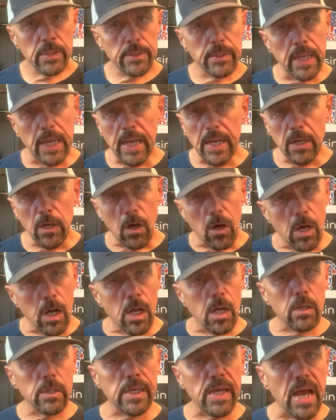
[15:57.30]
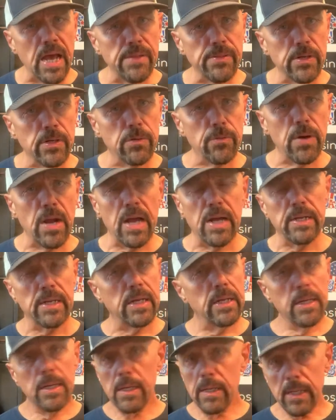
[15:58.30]
They had all gathered around
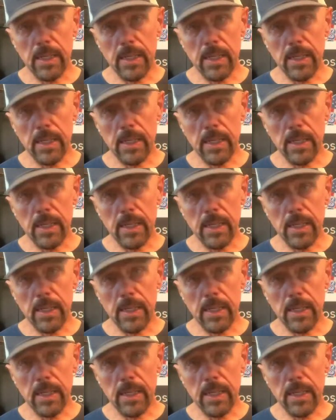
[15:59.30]
it.